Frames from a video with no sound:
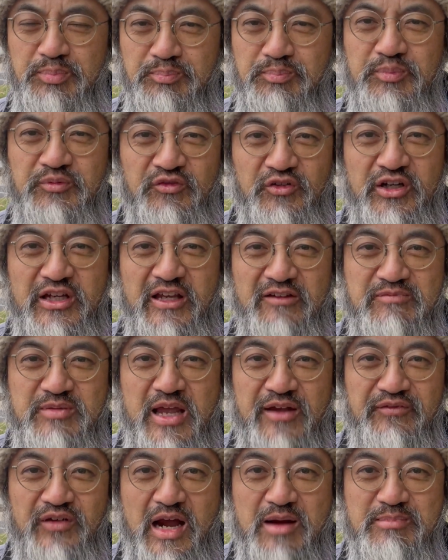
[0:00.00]
Forgive
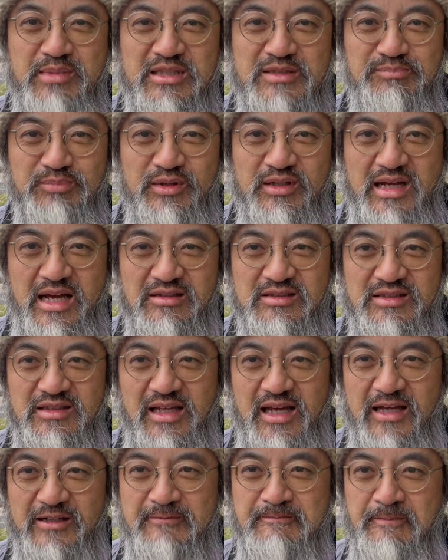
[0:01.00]
me if I mispronounce
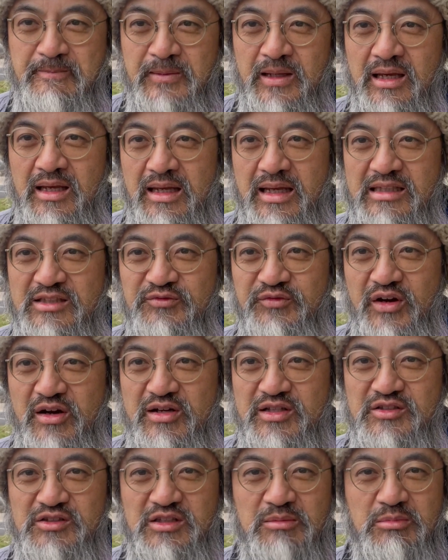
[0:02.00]
that. It's
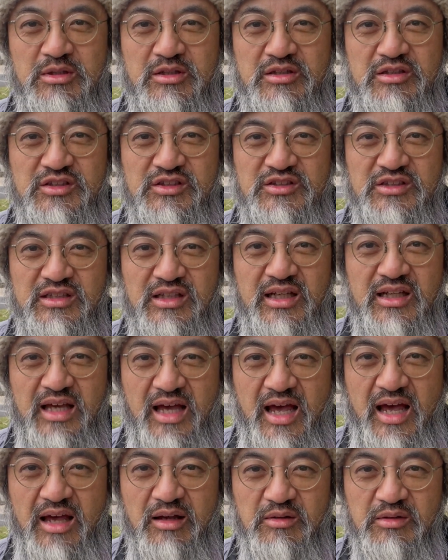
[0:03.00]
very similar to
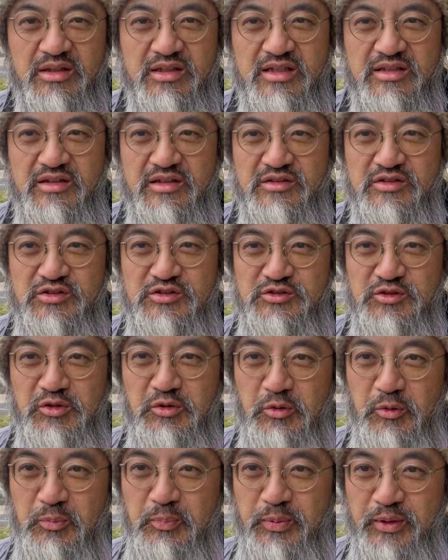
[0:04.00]
sinigang, the
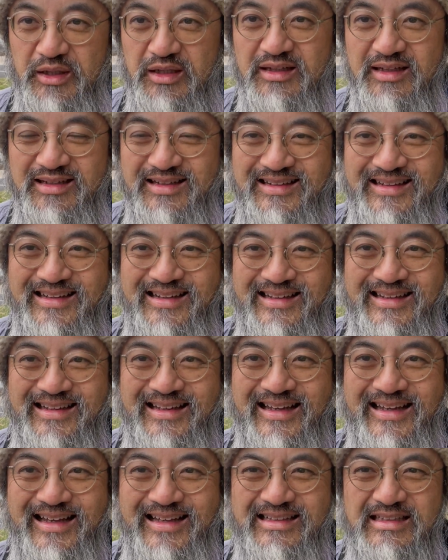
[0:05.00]
soup.
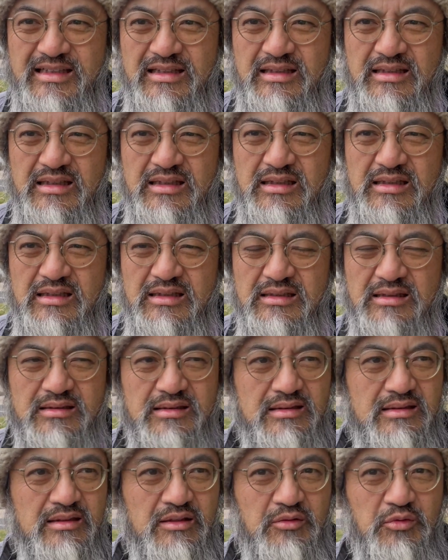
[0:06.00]
And
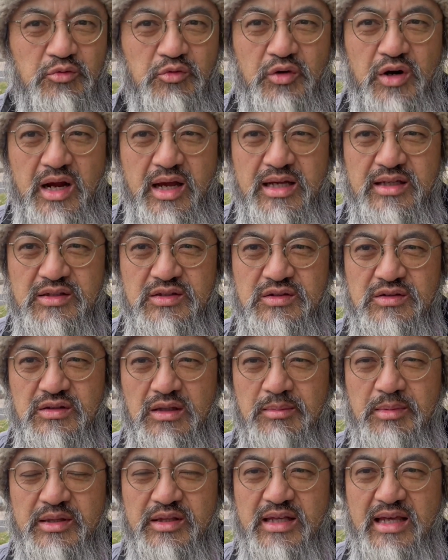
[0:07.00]
the rice,
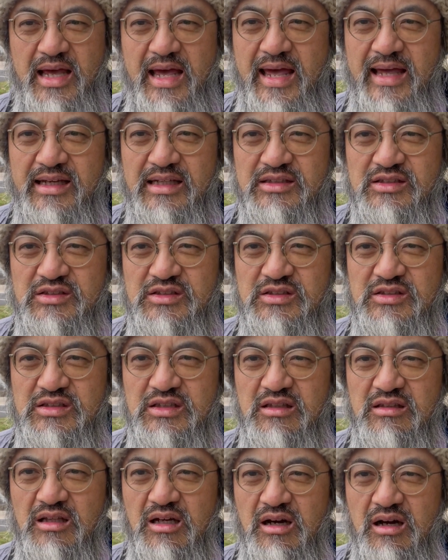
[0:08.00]
the egg is
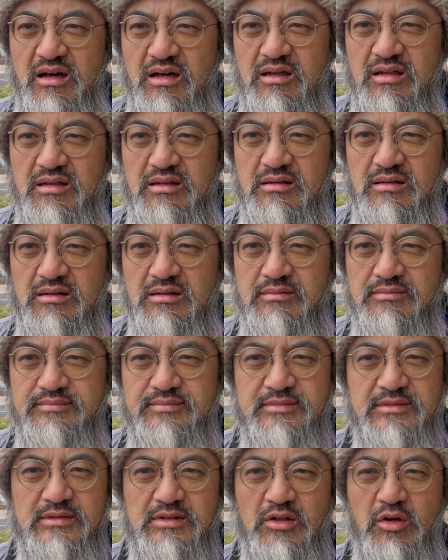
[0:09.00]
silog,
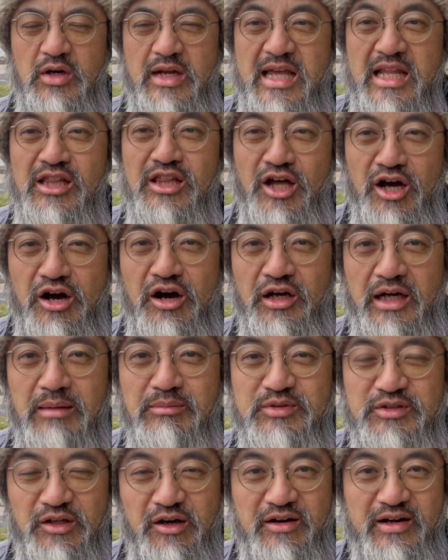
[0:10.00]
or itlog,
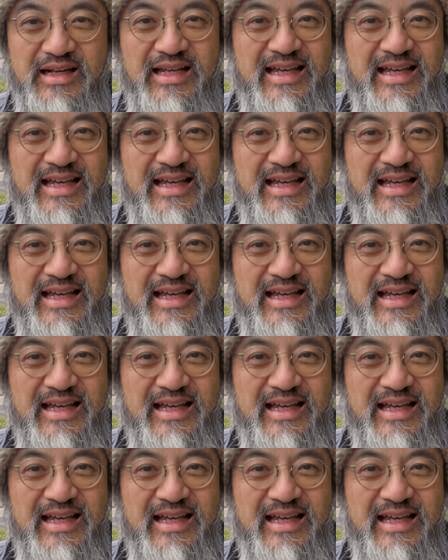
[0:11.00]
I'm sorry.